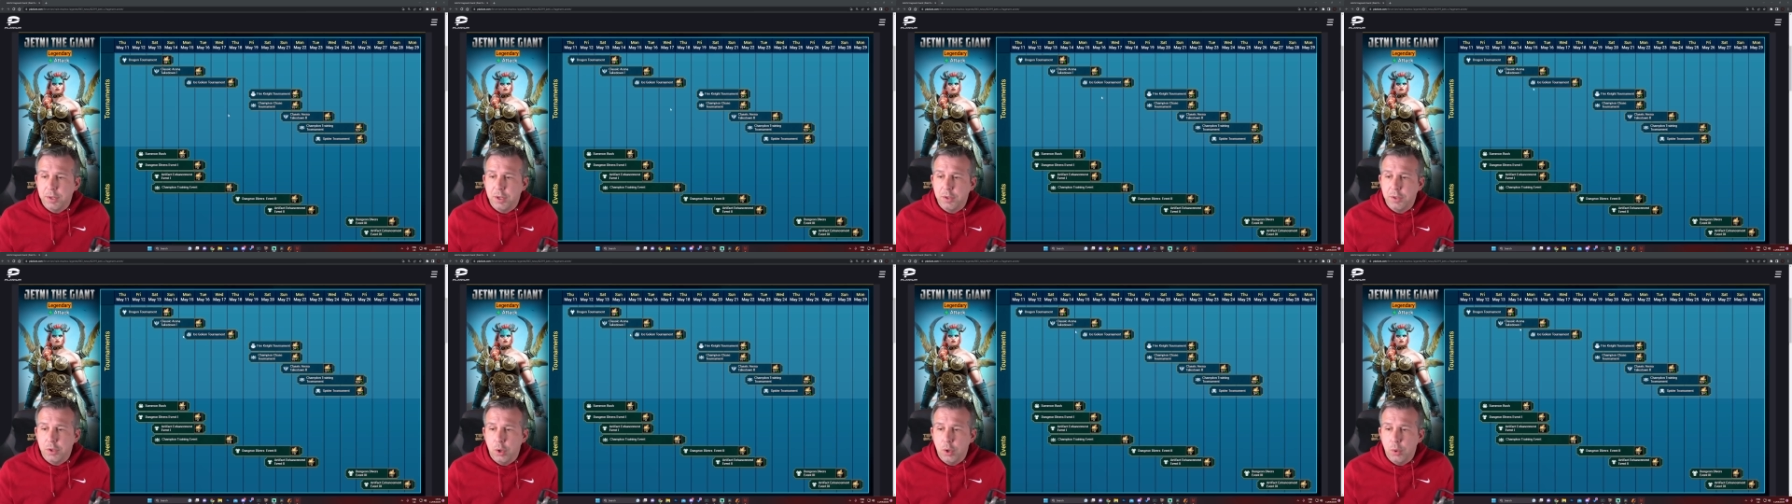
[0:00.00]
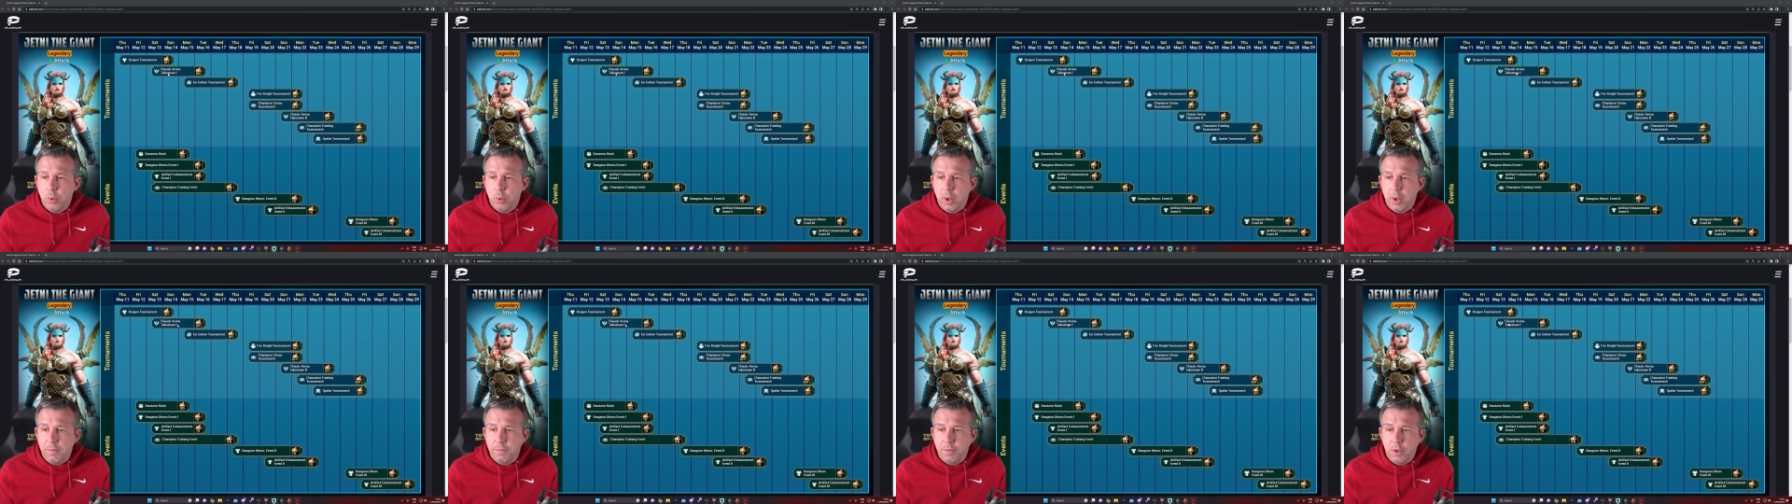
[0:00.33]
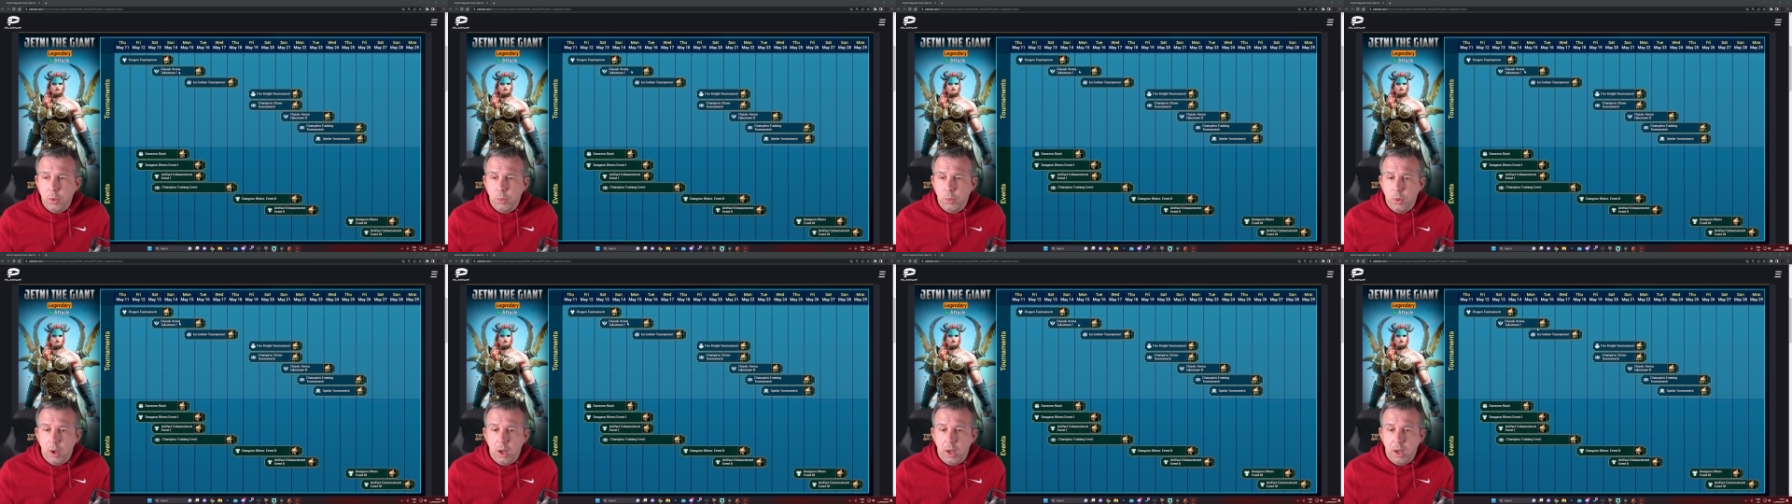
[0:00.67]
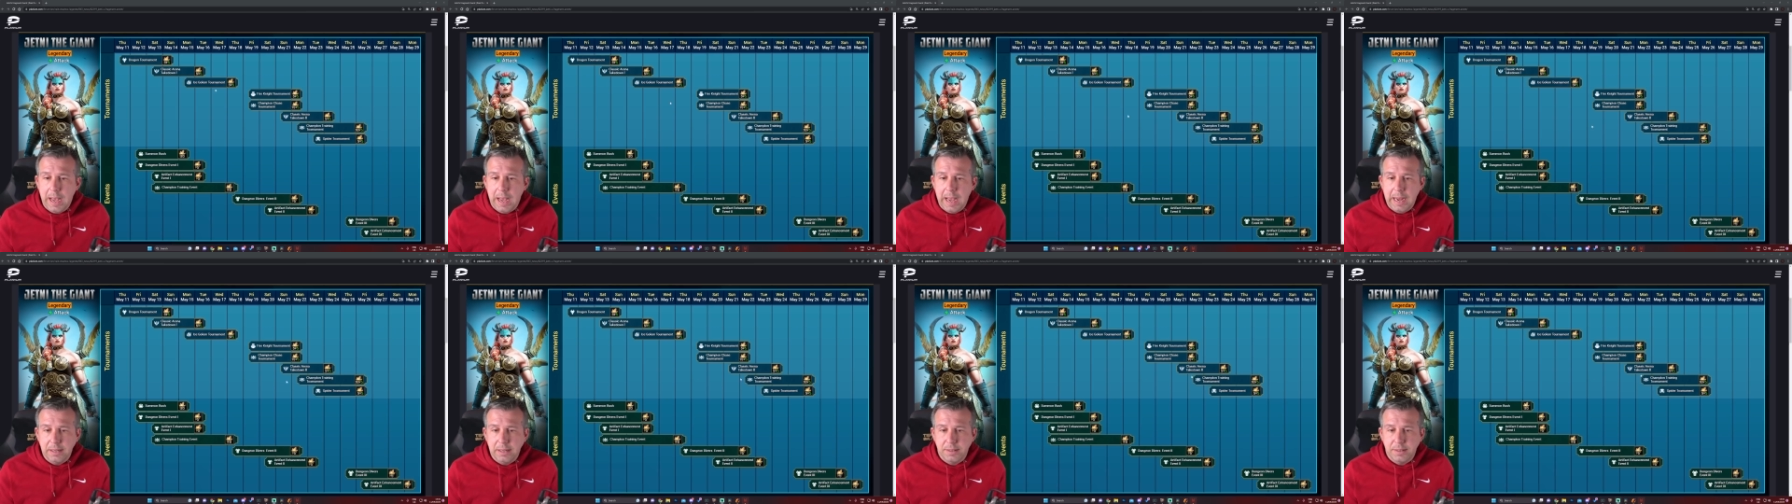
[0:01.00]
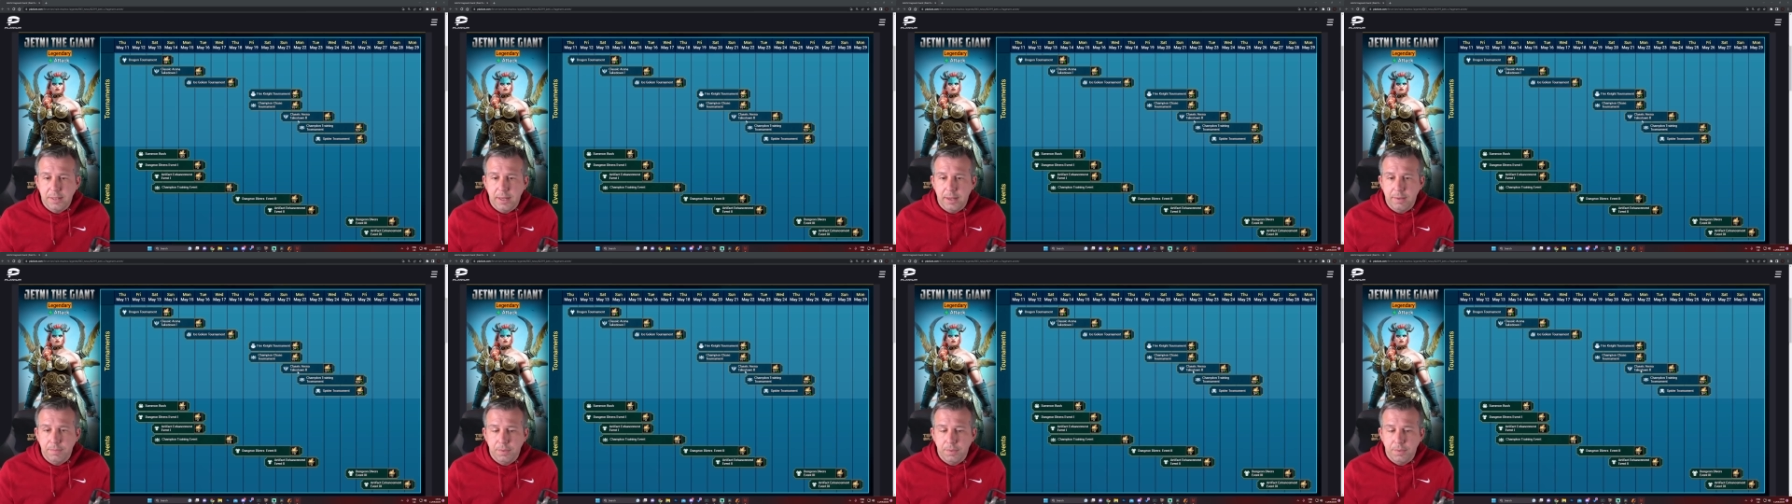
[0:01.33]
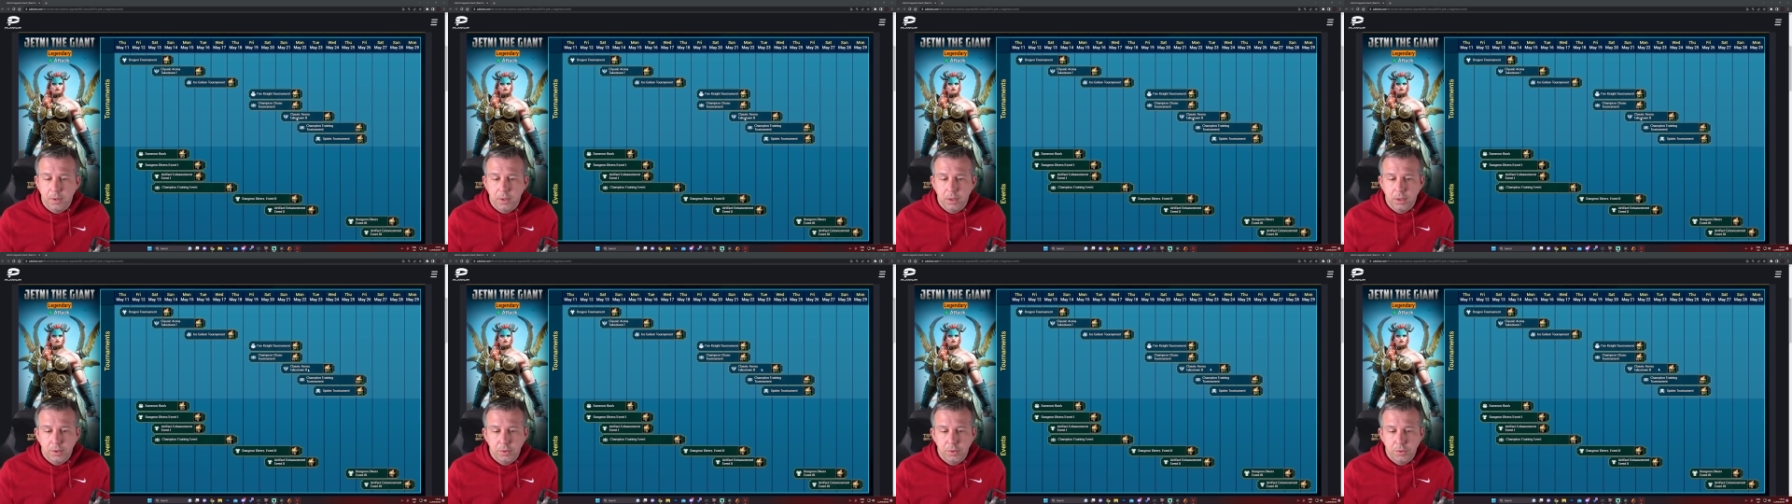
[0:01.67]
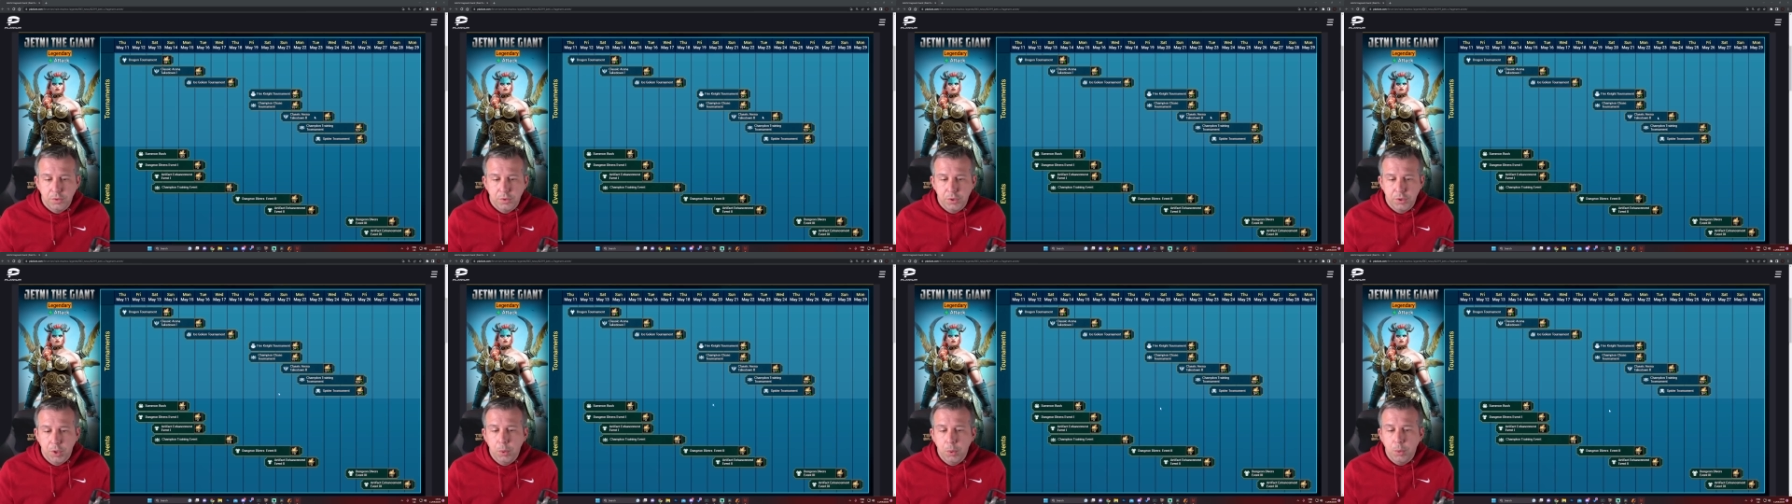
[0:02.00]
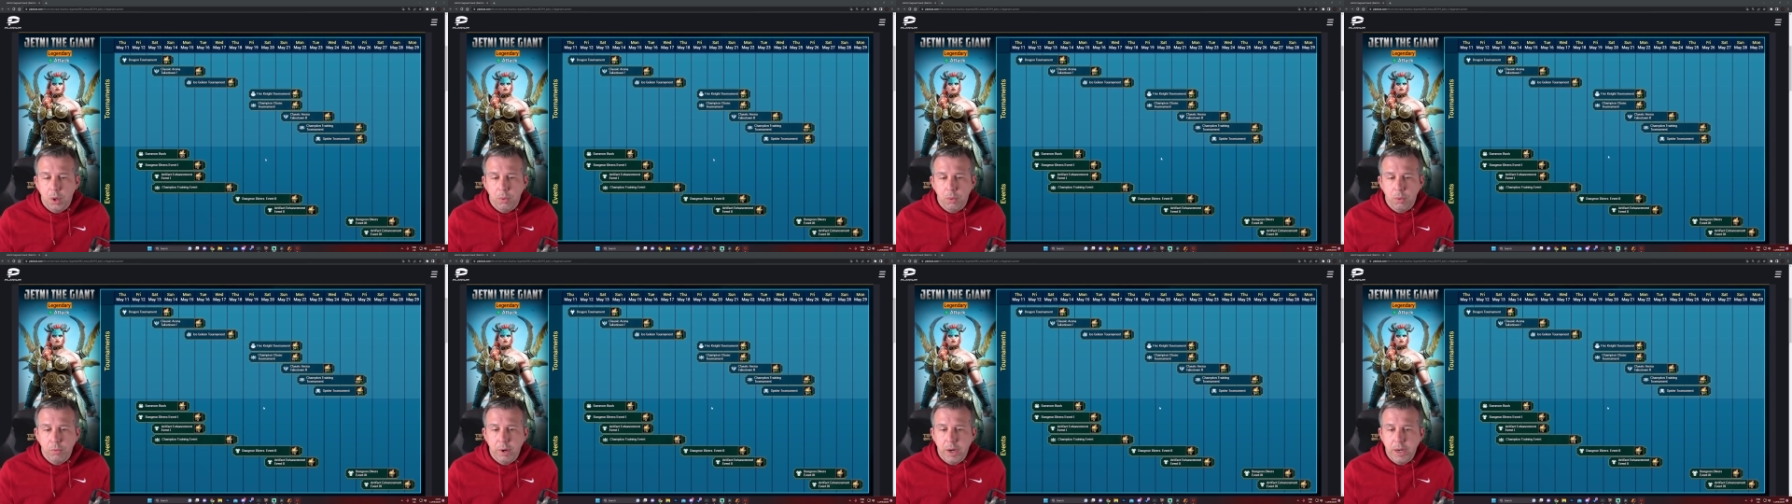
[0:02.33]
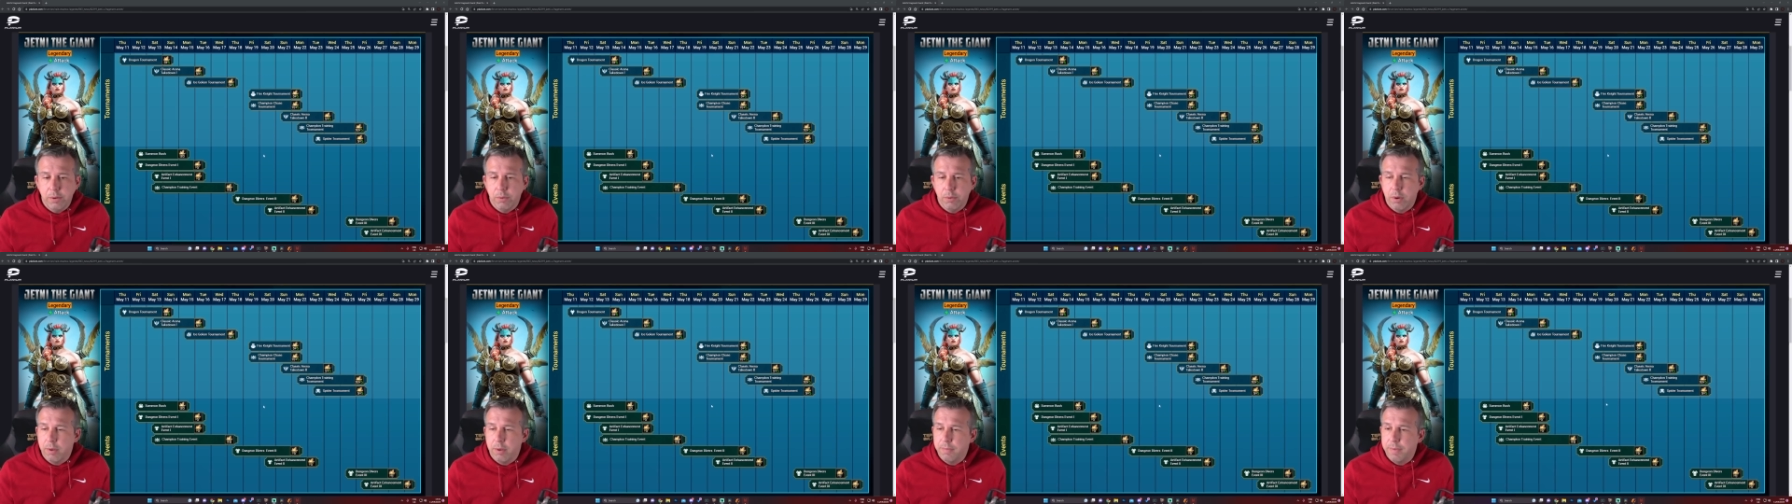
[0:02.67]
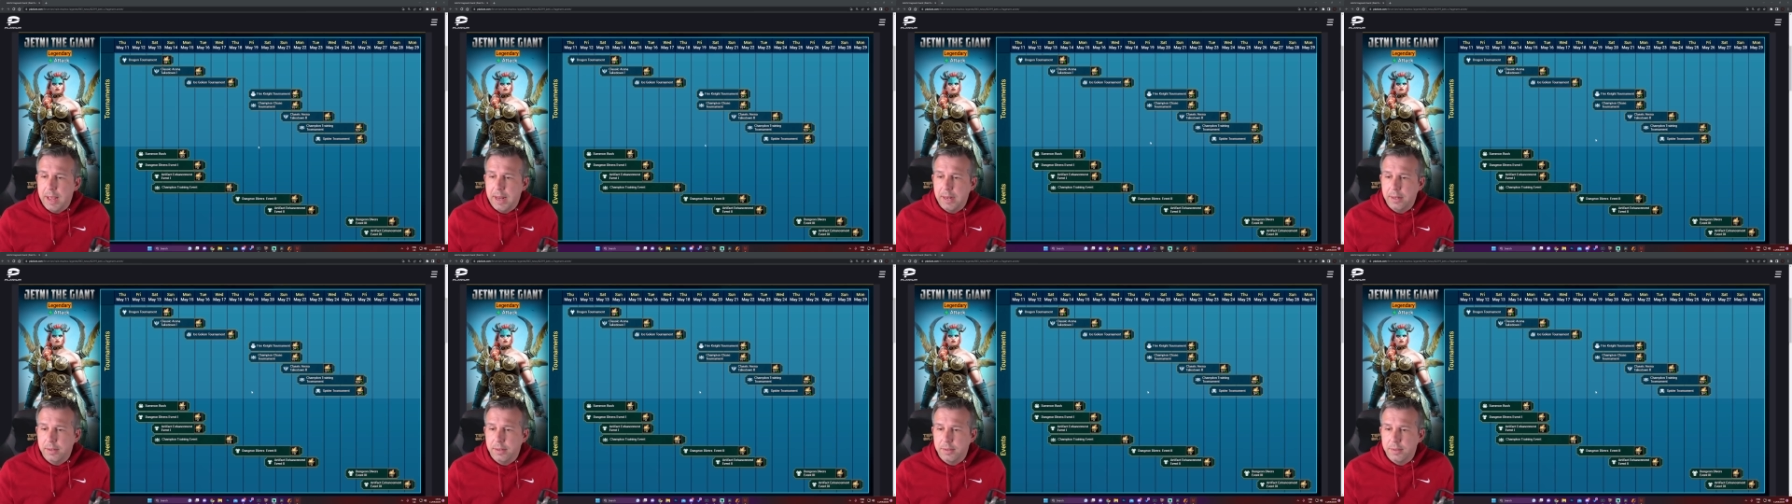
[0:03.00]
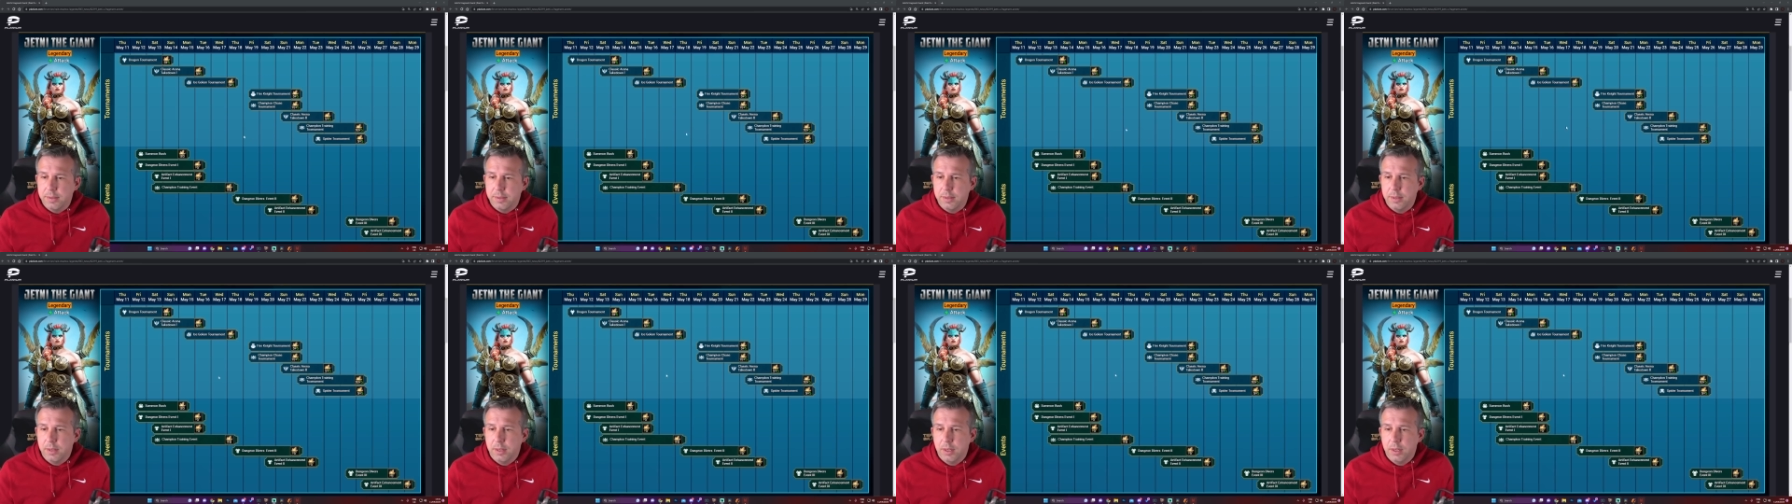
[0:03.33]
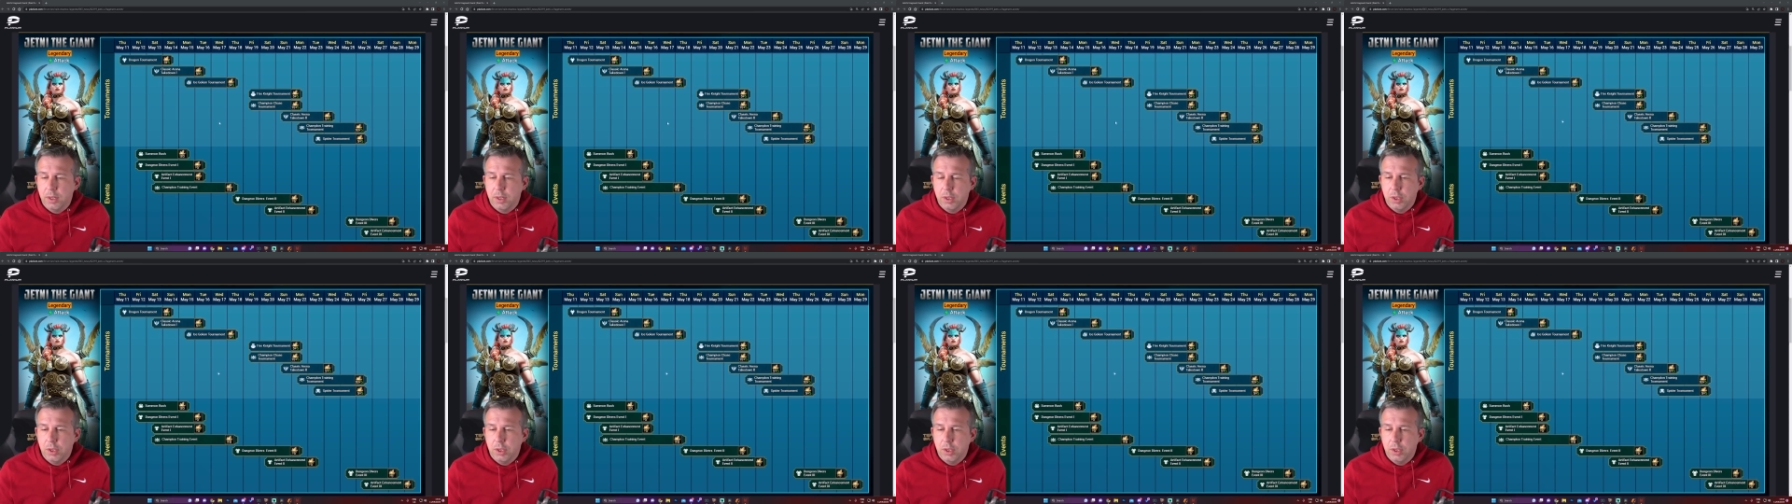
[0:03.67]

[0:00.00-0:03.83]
to do if you are active, two arena events.